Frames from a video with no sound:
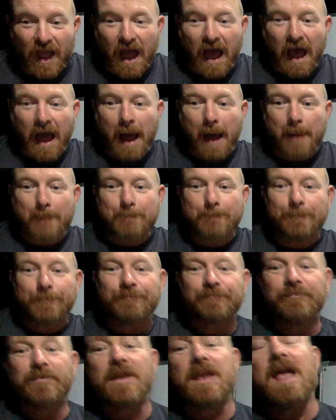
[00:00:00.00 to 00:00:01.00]
And
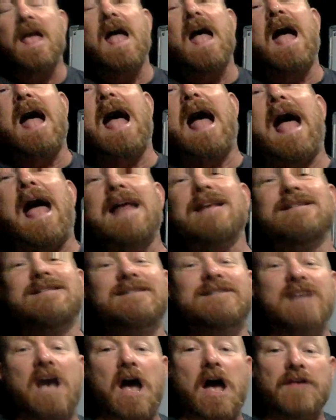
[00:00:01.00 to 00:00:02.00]

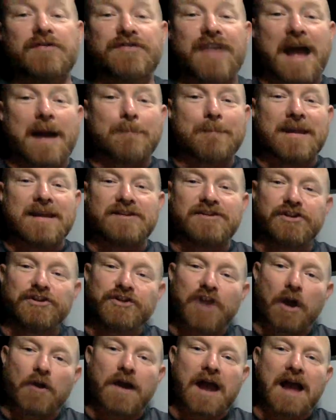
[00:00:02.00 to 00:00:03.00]
that means you
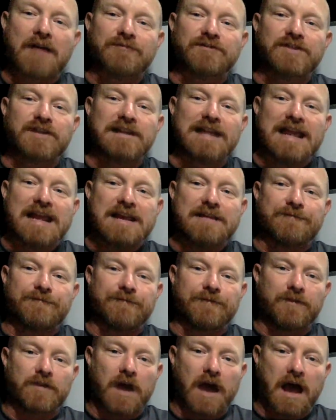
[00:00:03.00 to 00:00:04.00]
don't have to
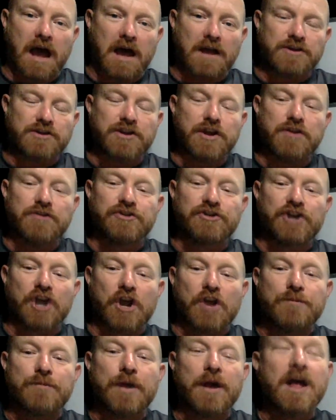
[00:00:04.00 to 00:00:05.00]
leave
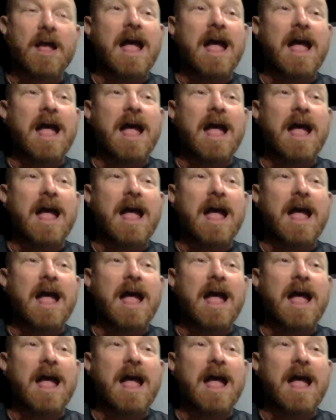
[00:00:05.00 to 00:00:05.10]
YouTube.